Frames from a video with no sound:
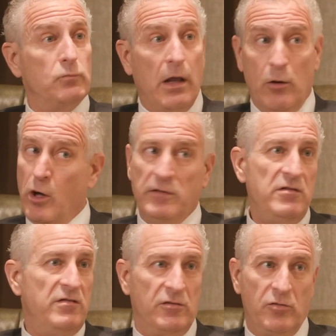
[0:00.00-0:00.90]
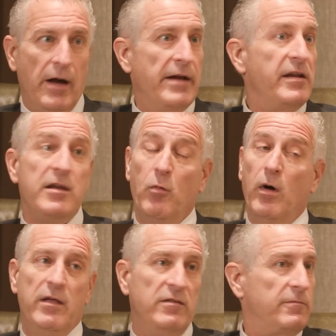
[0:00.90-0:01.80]
a lot easier to hire than it
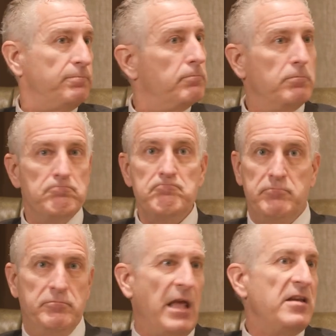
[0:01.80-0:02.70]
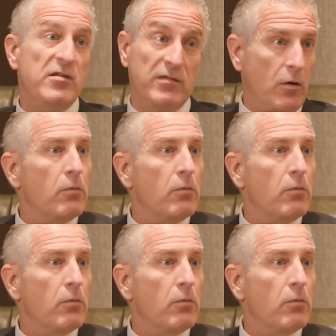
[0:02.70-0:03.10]
was 10 years